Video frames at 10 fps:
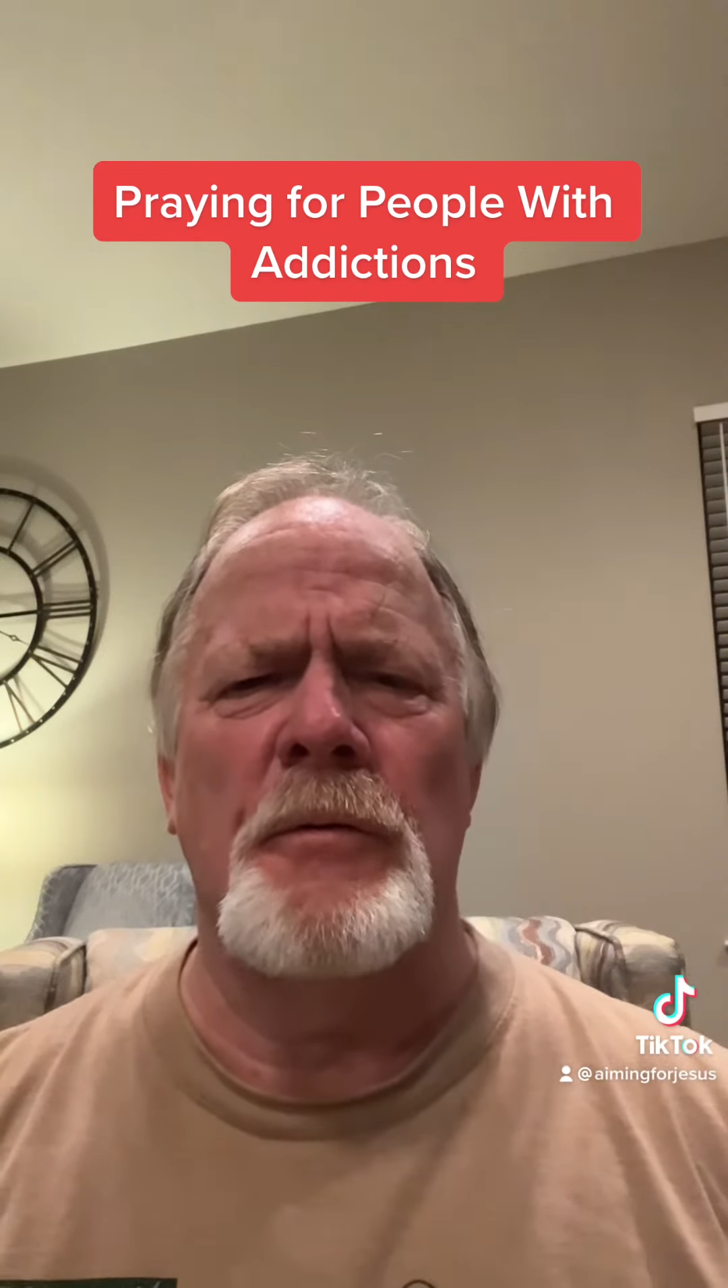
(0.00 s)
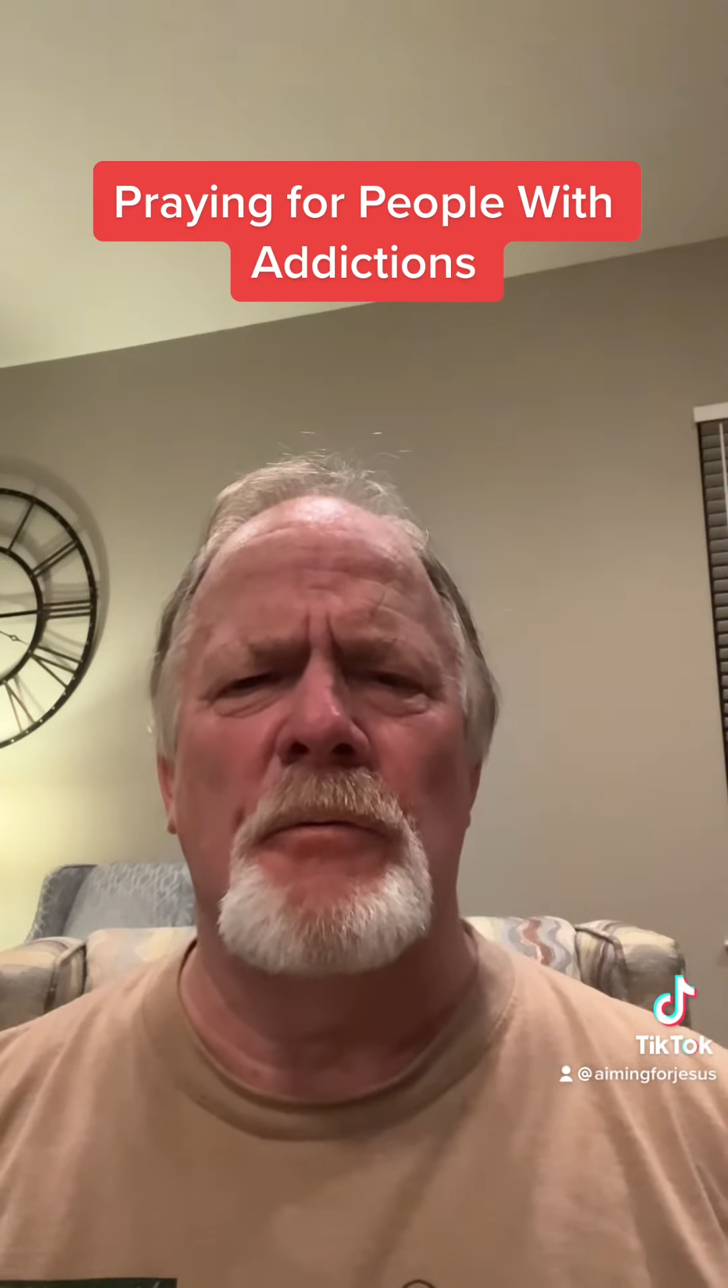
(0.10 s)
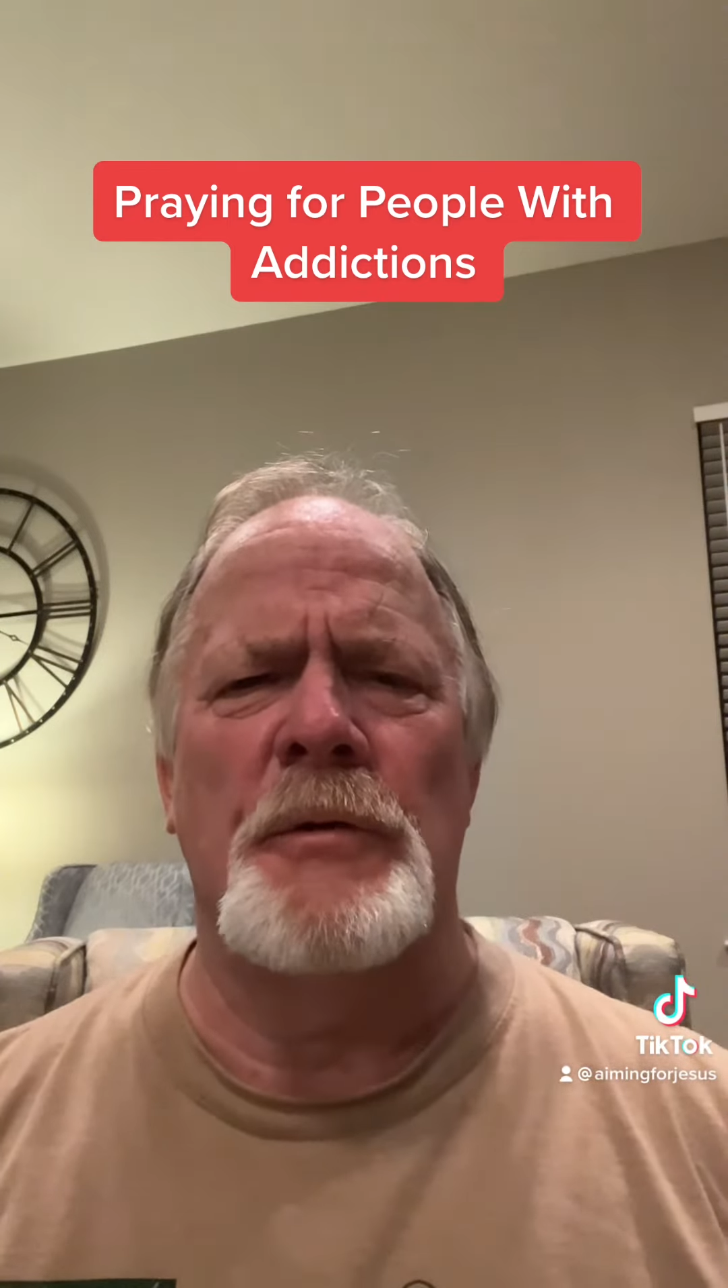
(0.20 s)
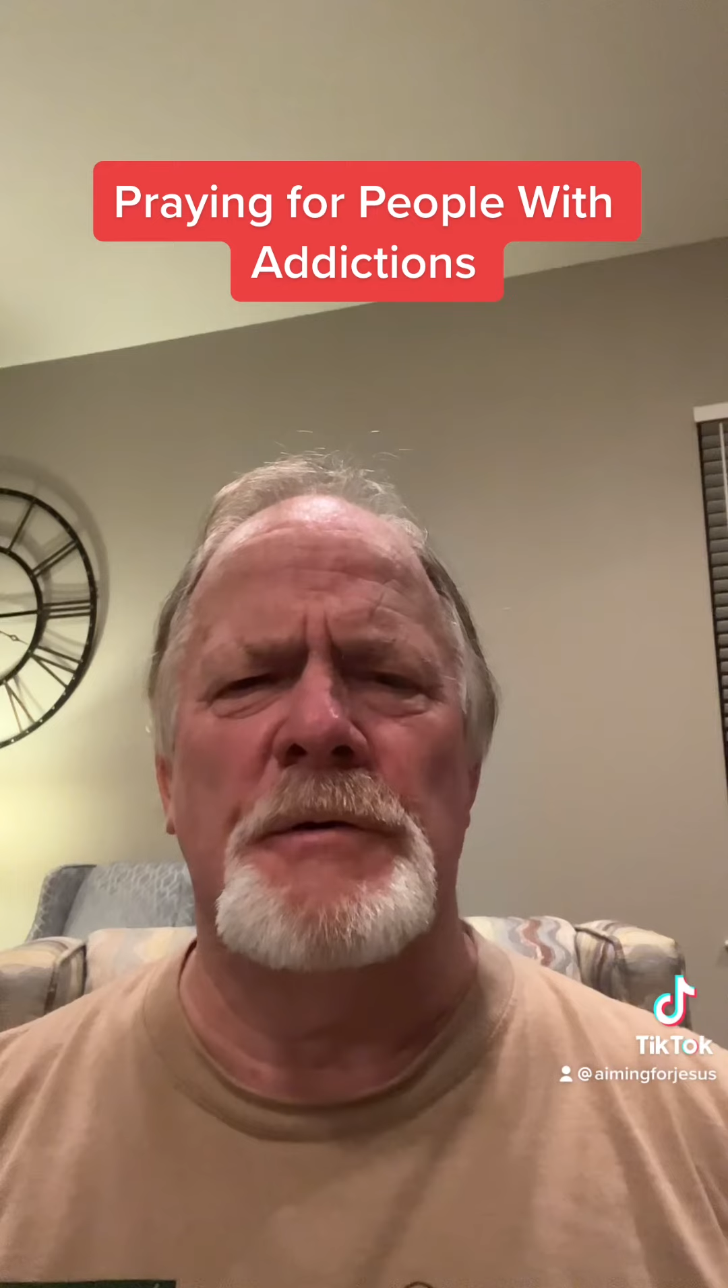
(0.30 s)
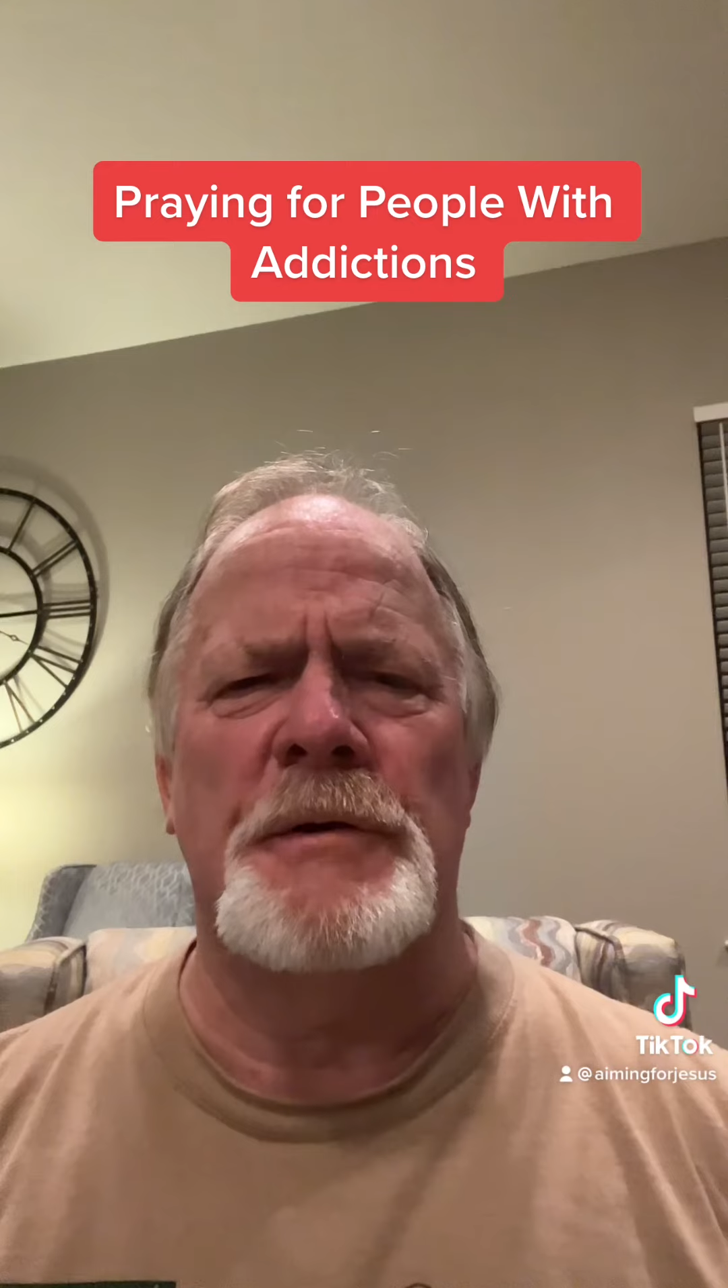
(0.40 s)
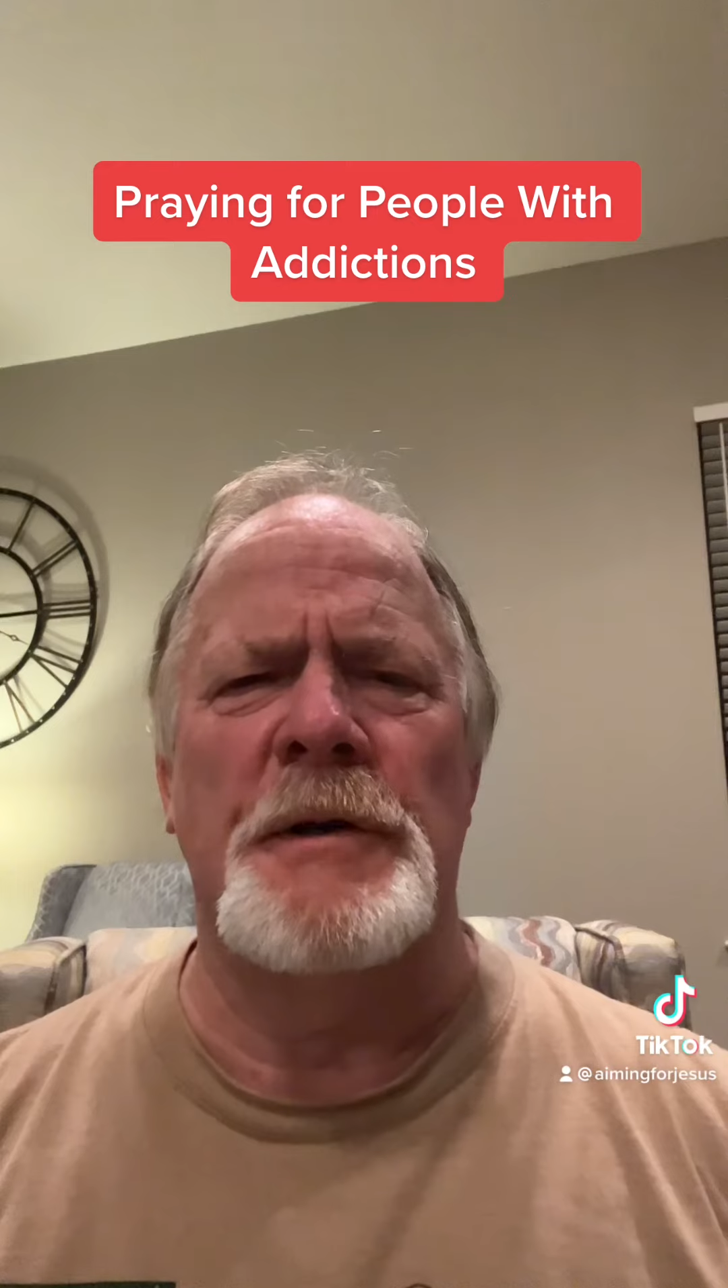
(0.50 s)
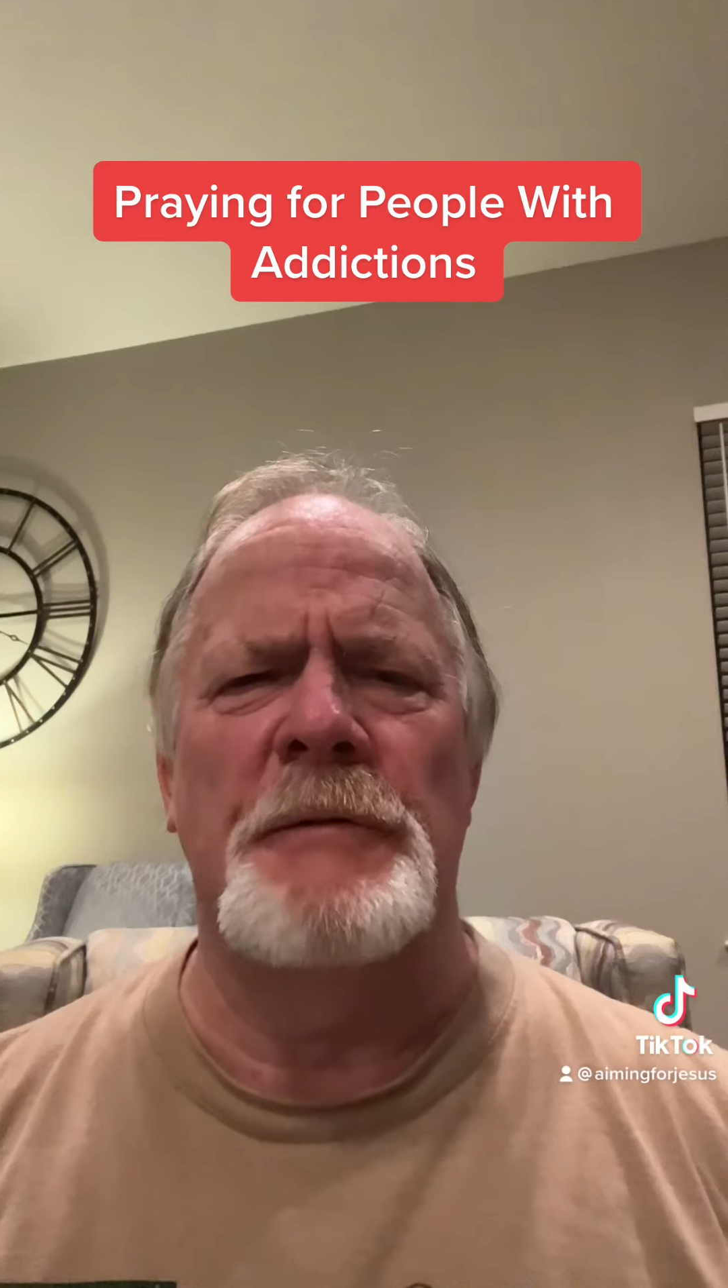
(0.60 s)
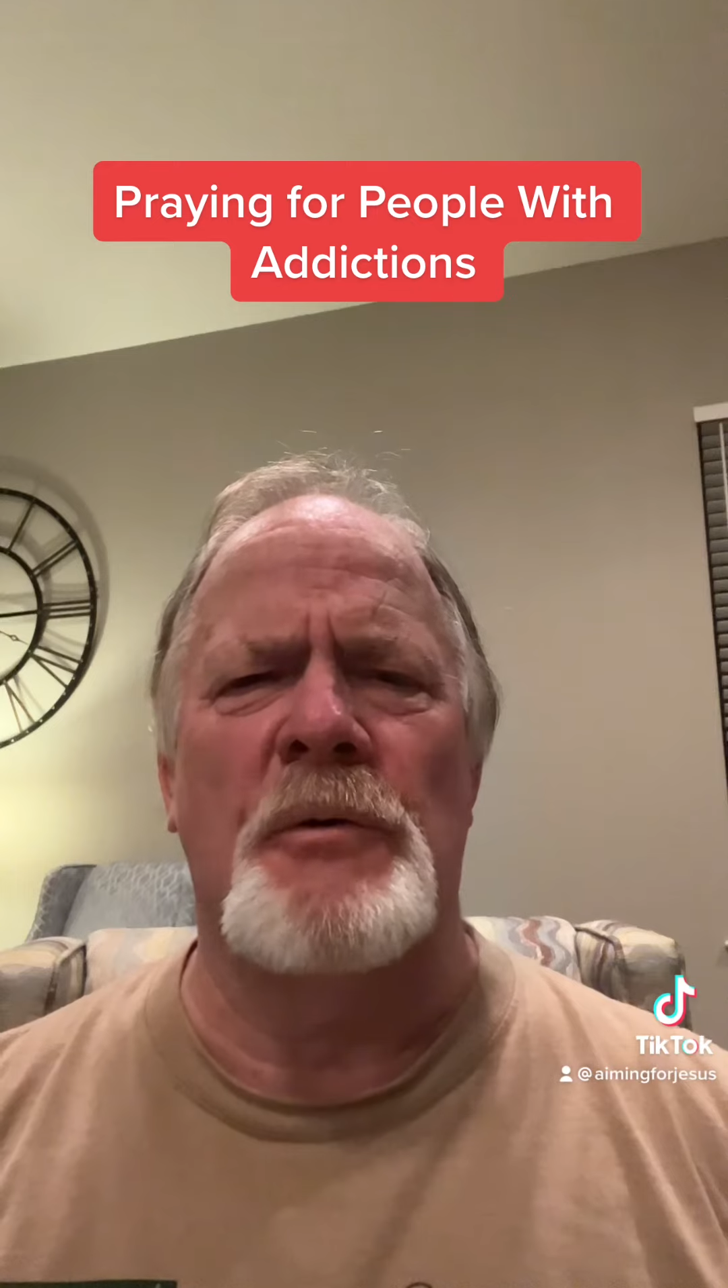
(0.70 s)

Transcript: received